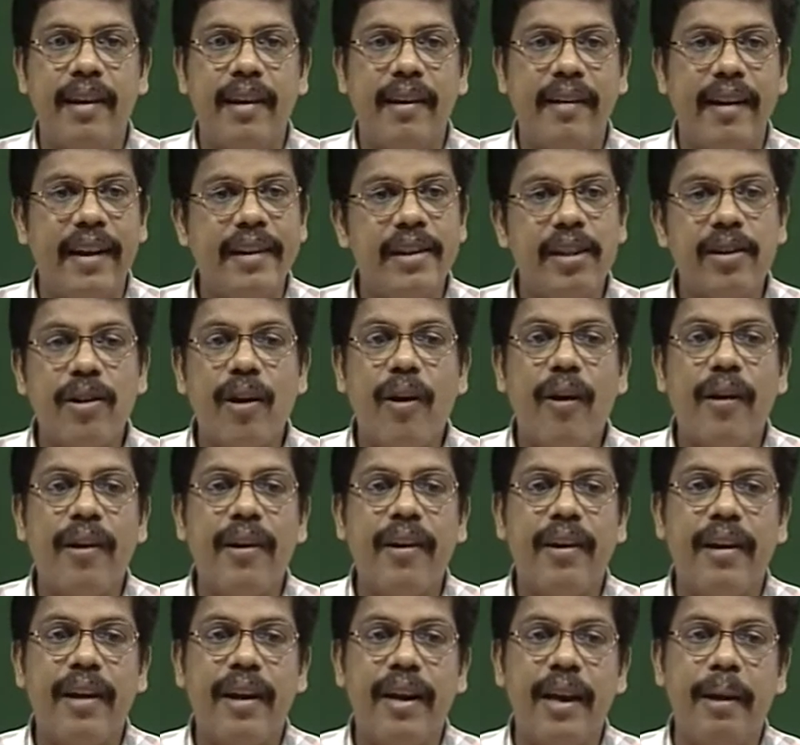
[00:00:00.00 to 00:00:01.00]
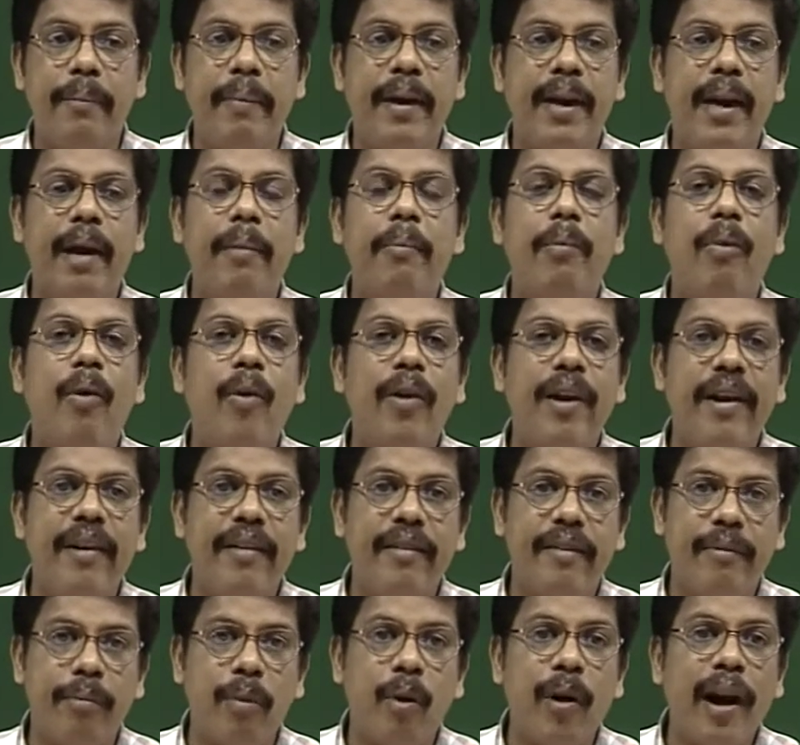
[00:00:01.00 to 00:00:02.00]
later on, he became more
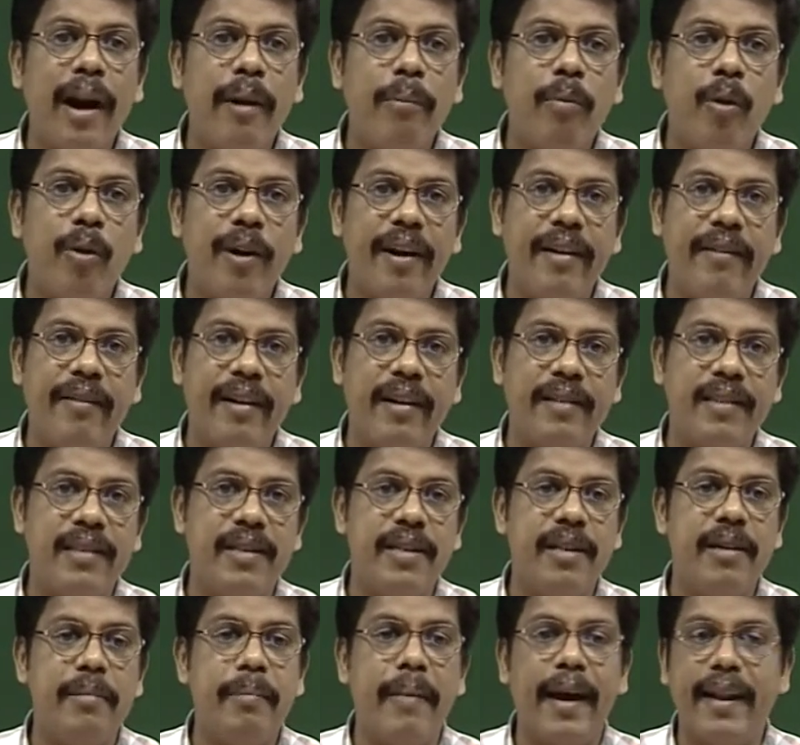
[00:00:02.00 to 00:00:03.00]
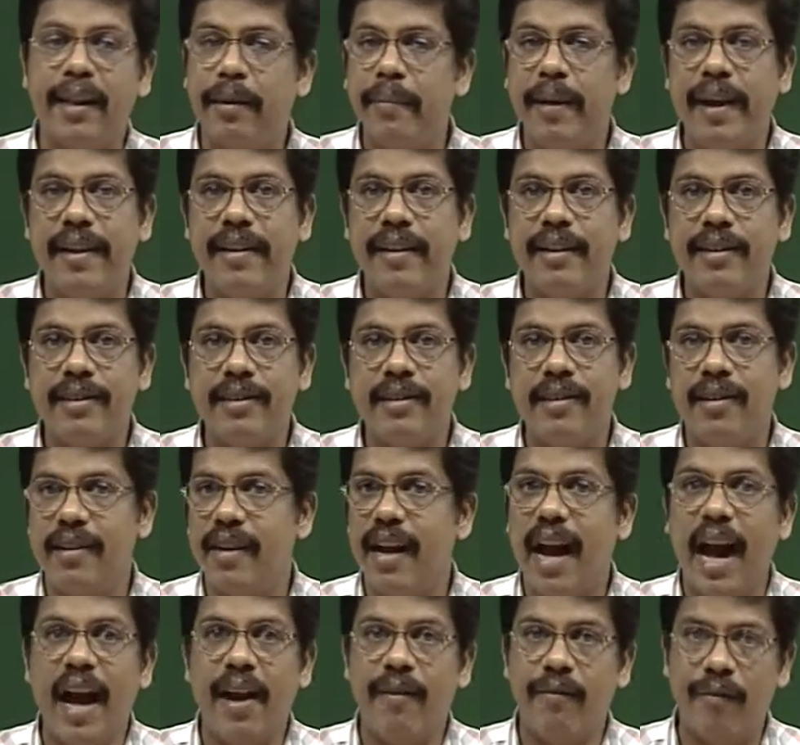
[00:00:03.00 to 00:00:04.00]
and more interested in mathematics
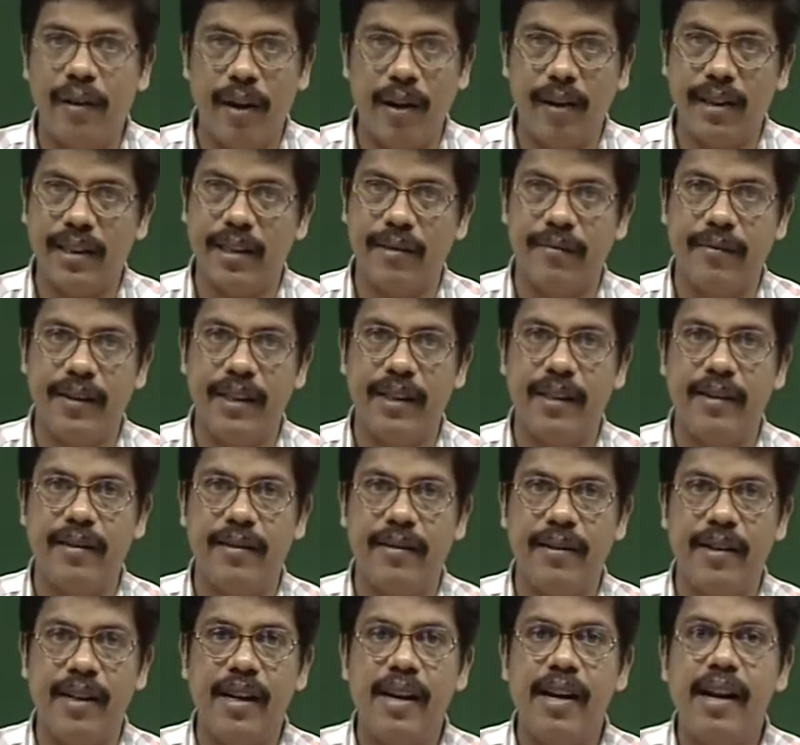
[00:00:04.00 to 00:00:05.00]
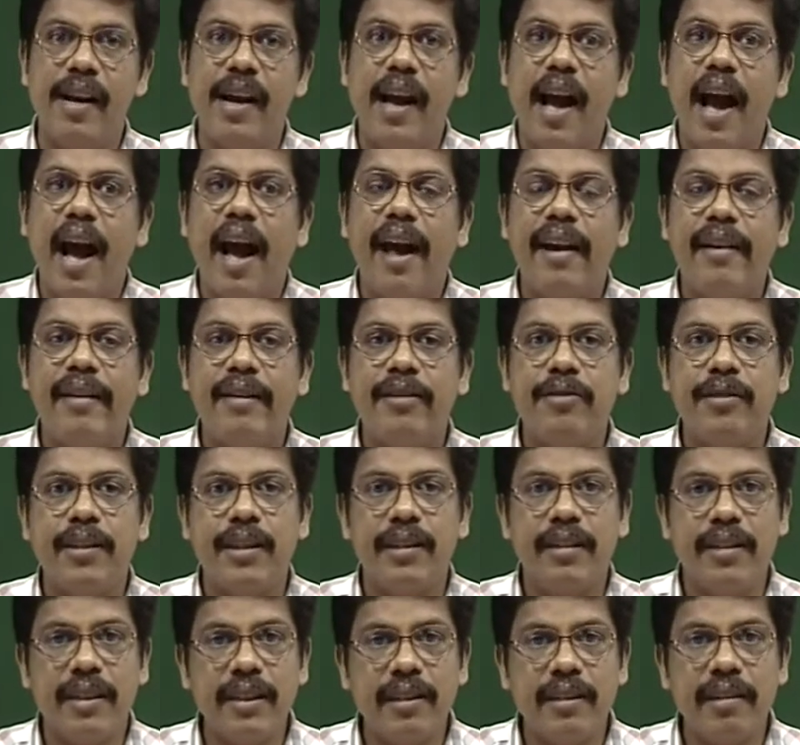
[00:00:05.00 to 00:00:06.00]
and philosophy. And it was
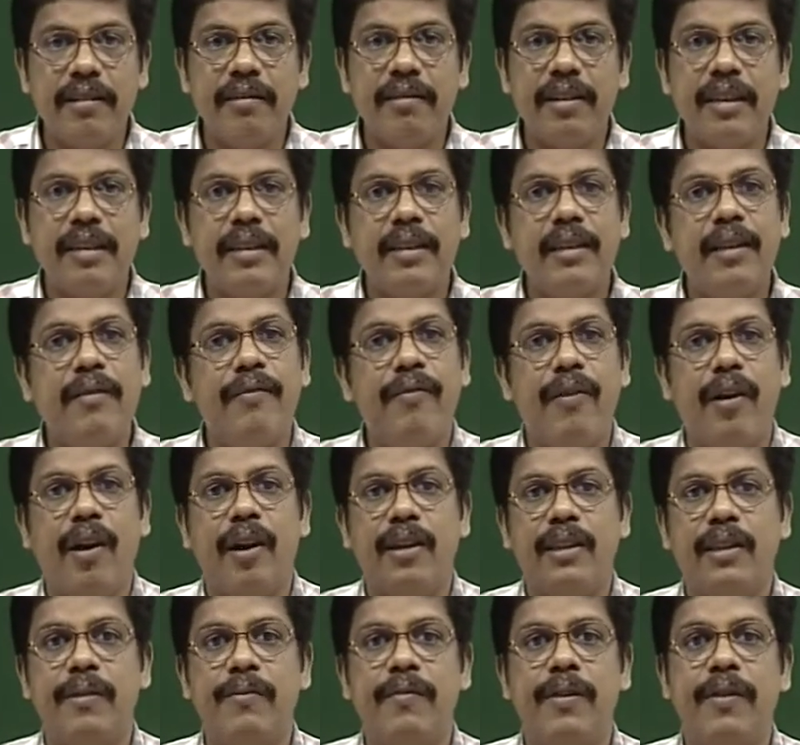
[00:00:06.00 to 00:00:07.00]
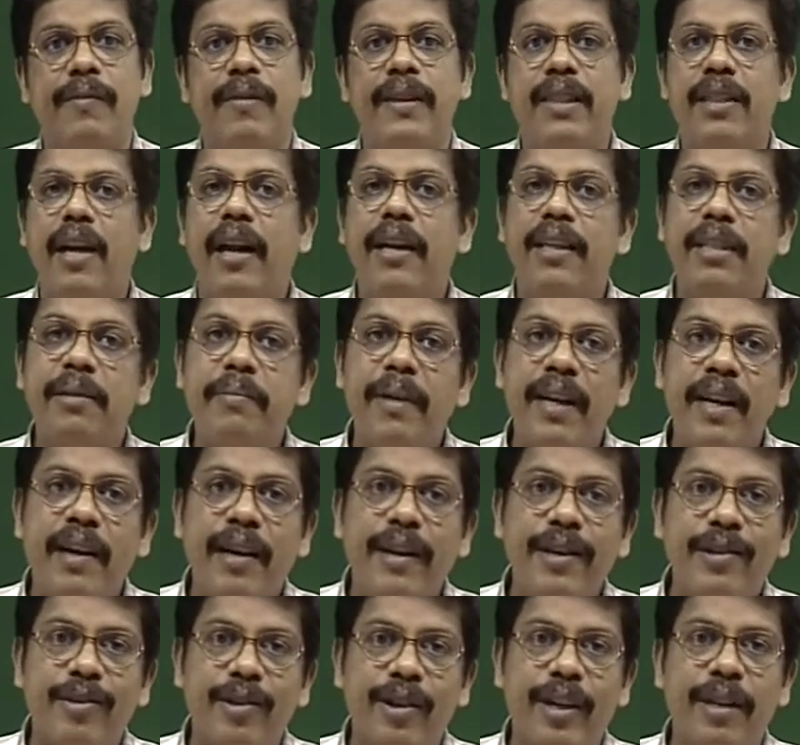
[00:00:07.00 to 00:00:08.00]
this interest in philosophy which
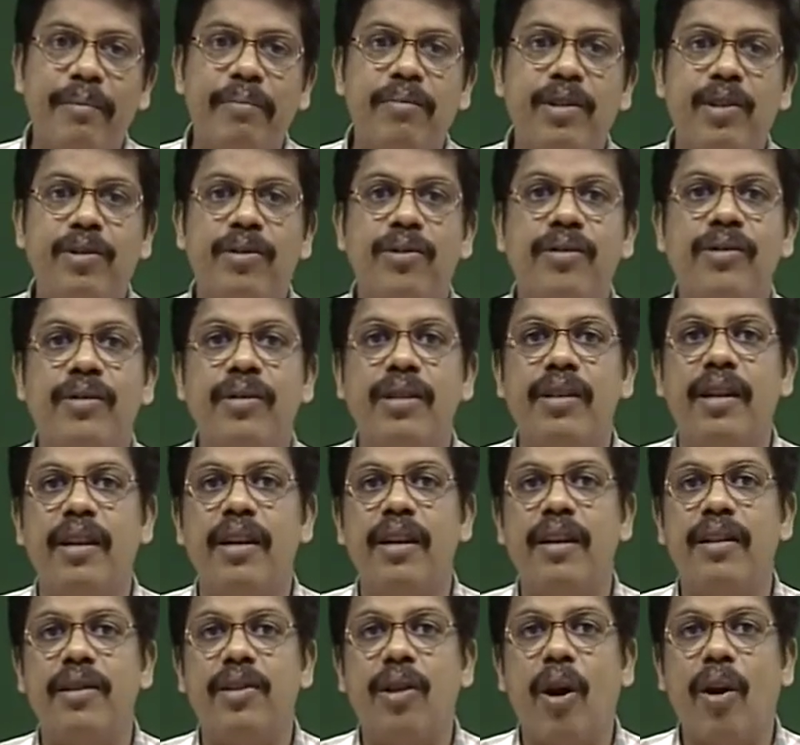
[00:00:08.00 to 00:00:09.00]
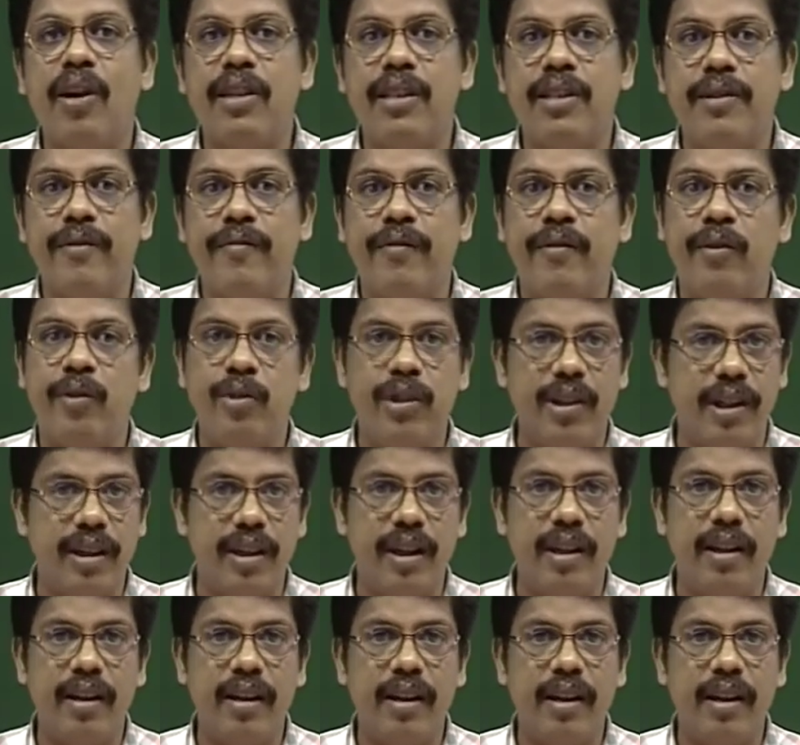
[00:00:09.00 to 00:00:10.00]
ultimately took him to the thoughts of Husserl,